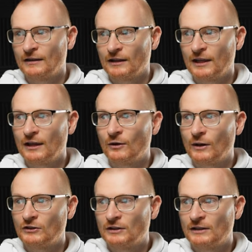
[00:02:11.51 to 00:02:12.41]
The key
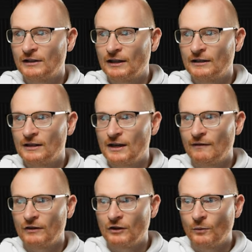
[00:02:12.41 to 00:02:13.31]
question is then if
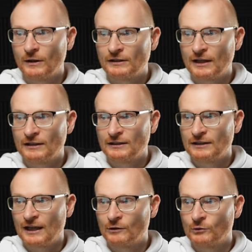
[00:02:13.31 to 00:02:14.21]
the US gets
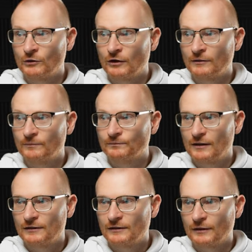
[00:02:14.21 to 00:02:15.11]
entangled or not.
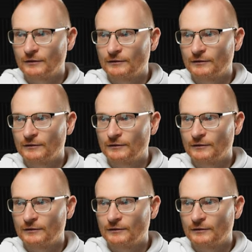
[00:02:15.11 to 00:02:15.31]
So